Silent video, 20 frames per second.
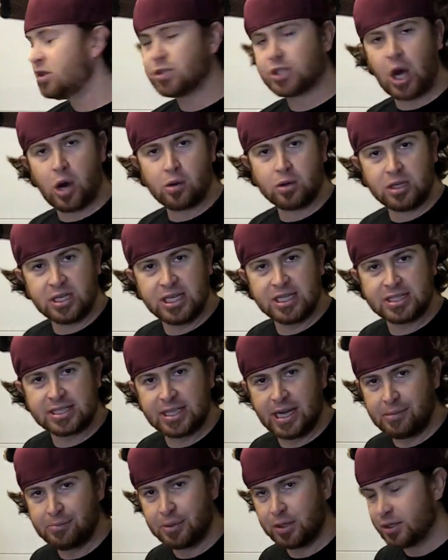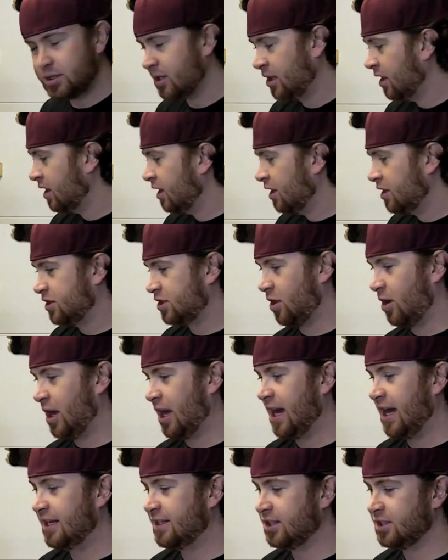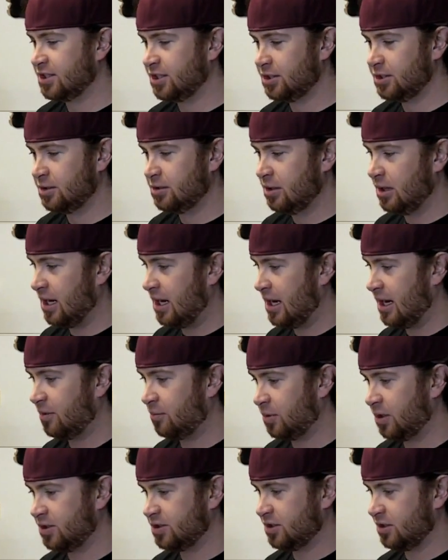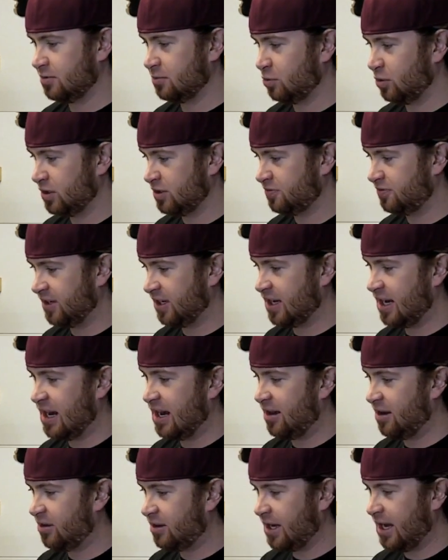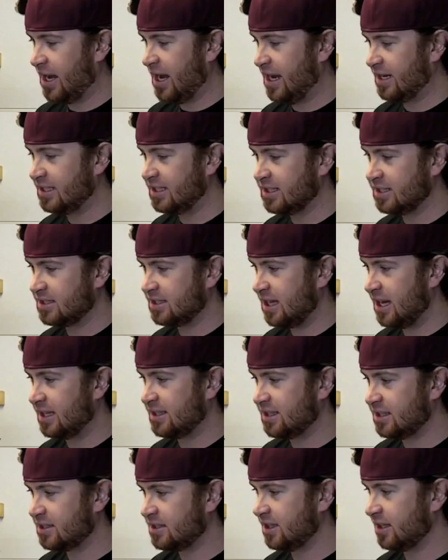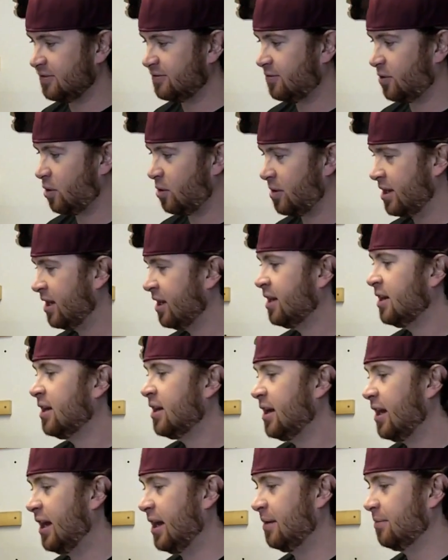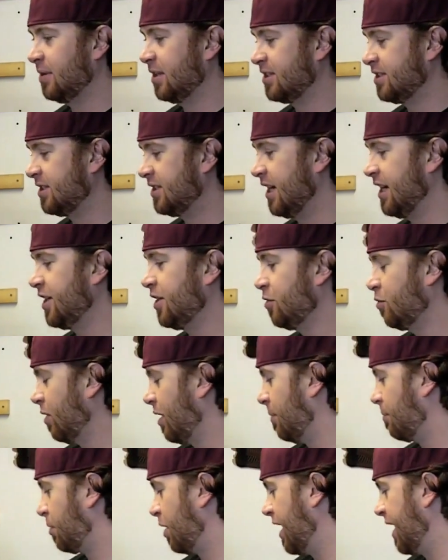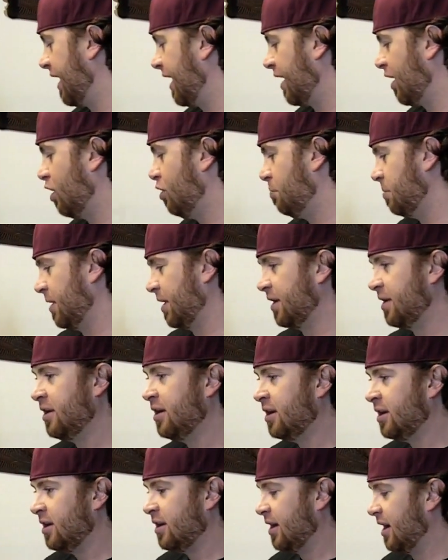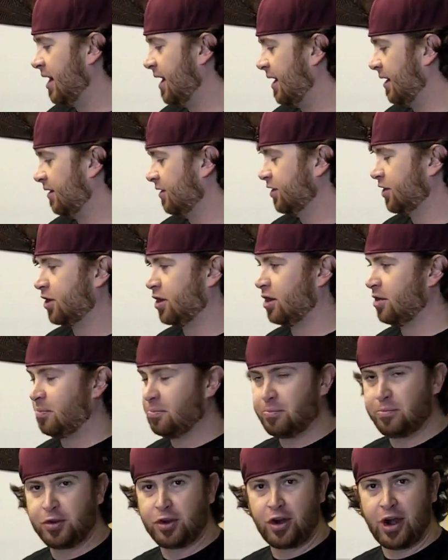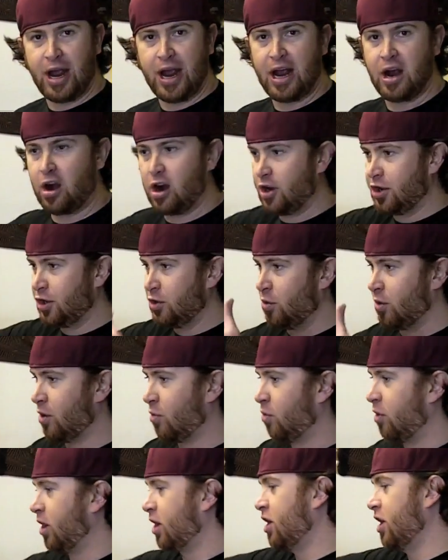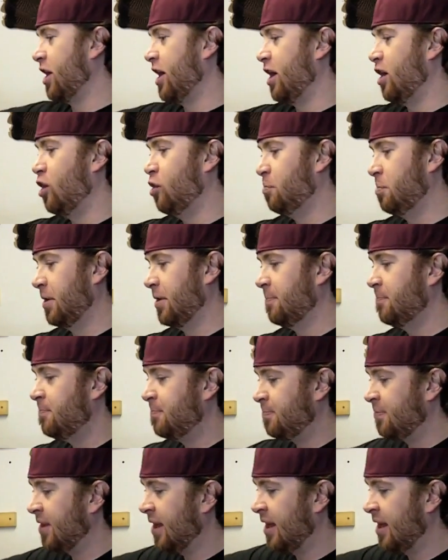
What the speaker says: totally assembled. So all I had to do was figure out, okay, I need to slide this thing forward. Let's say you want to break it open, your AR, you want to work on it open,